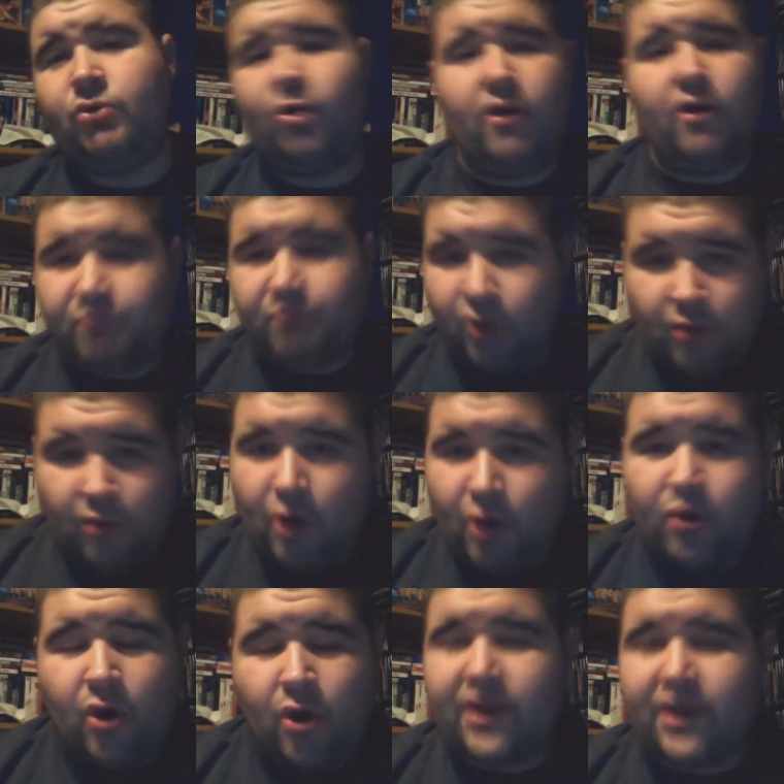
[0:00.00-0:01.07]
off
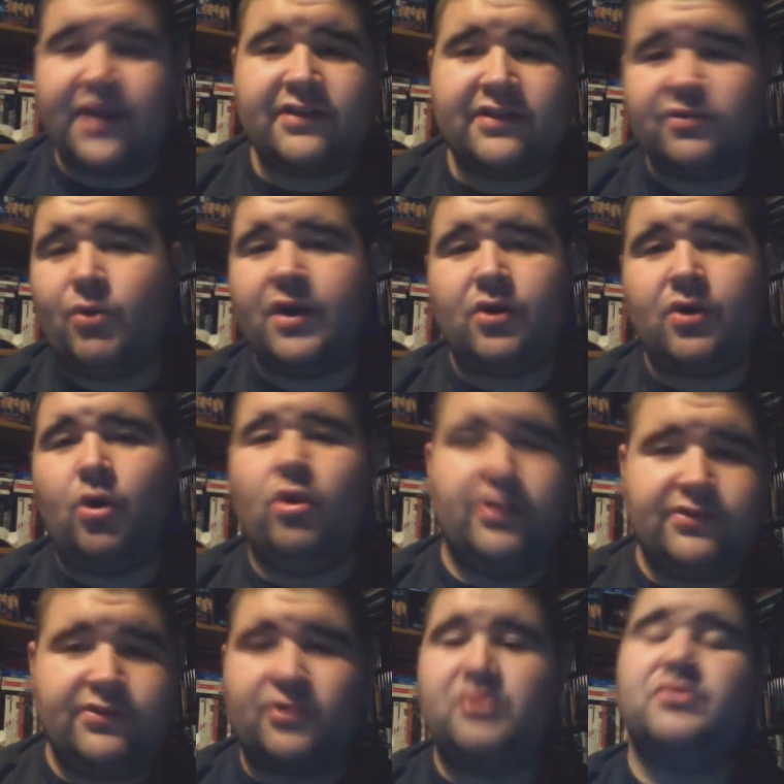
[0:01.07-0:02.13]
promo code, I guess you want to call
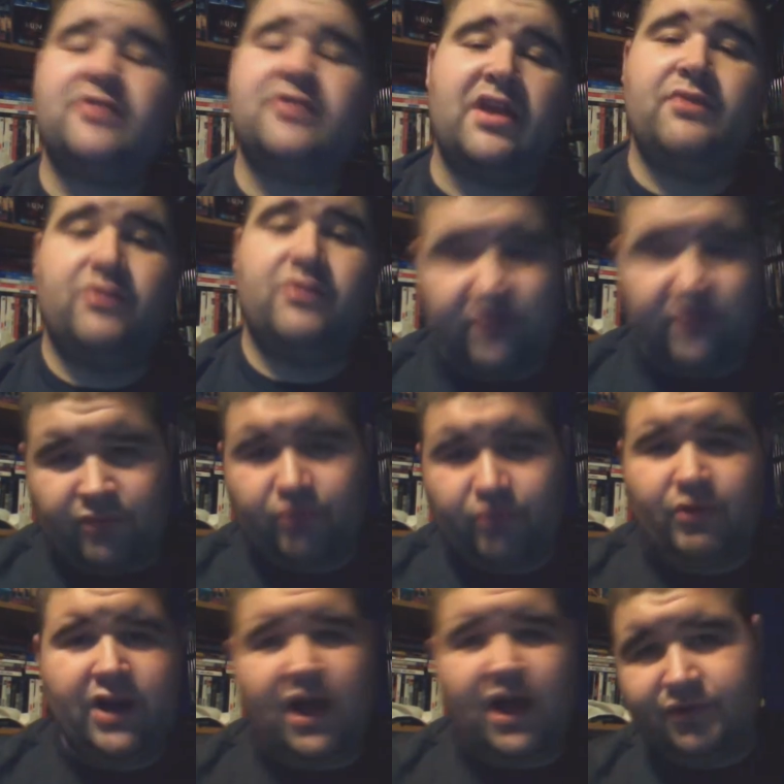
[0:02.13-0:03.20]
it, so you save yourself
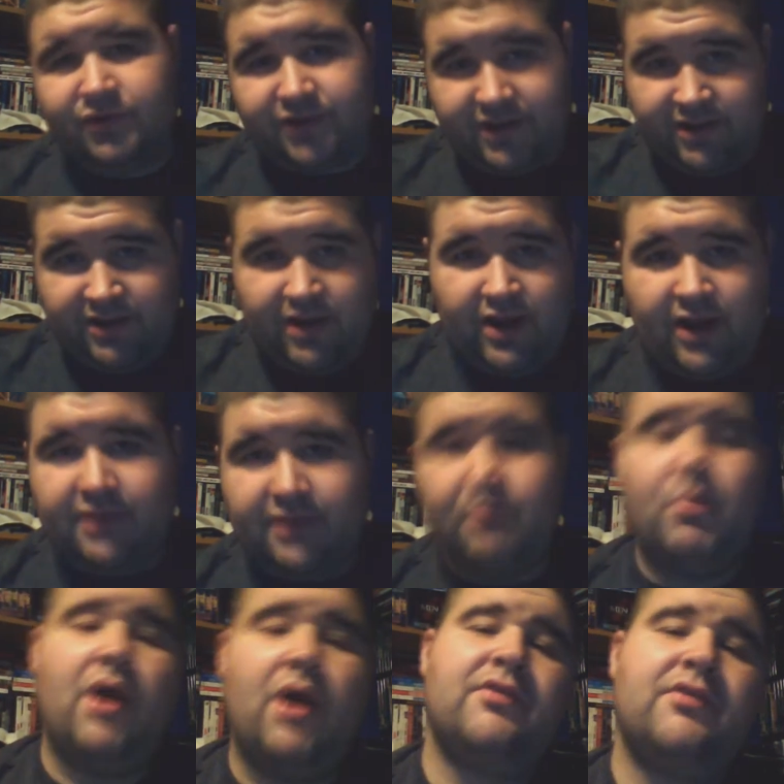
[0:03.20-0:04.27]
$3 on the
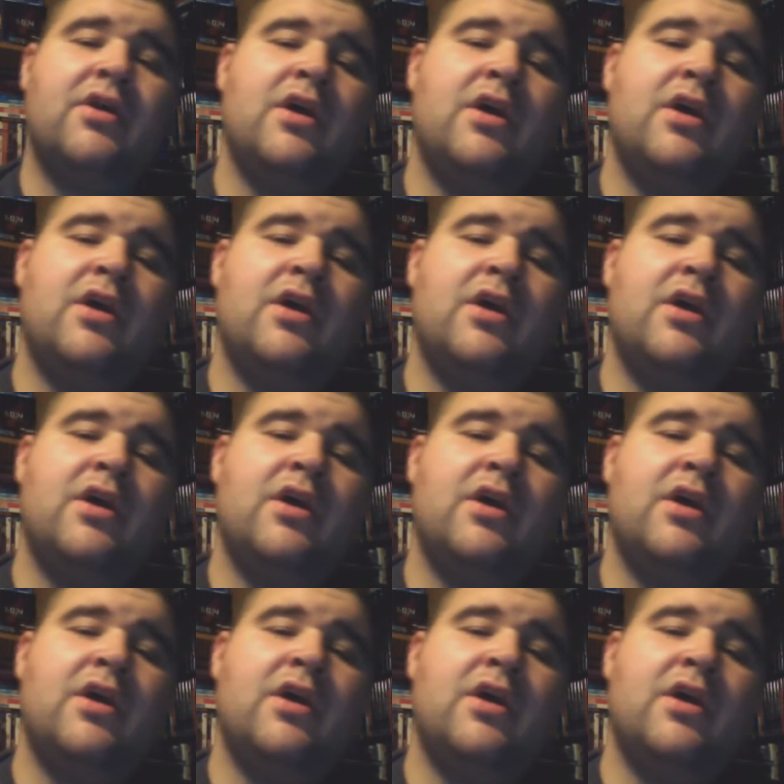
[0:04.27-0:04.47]
month.